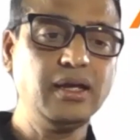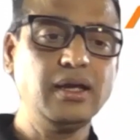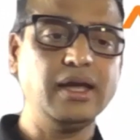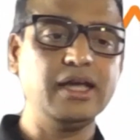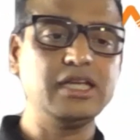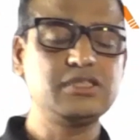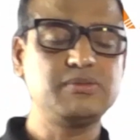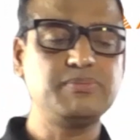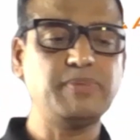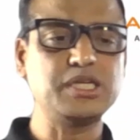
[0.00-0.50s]

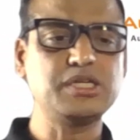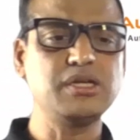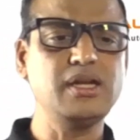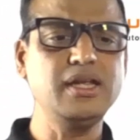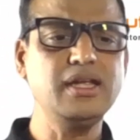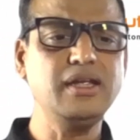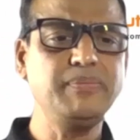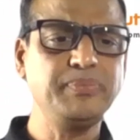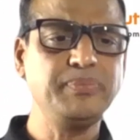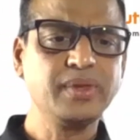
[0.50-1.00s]

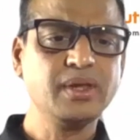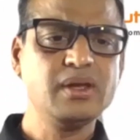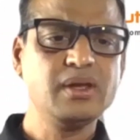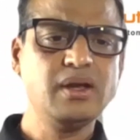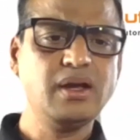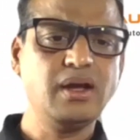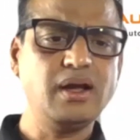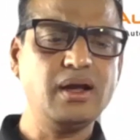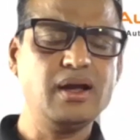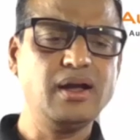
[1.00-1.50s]
especially
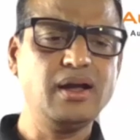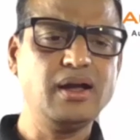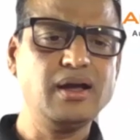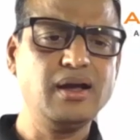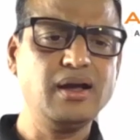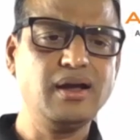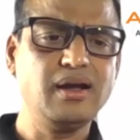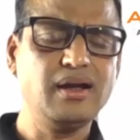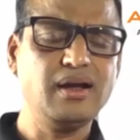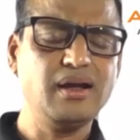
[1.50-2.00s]

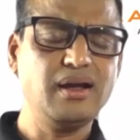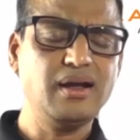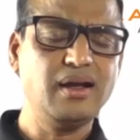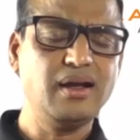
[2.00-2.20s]
for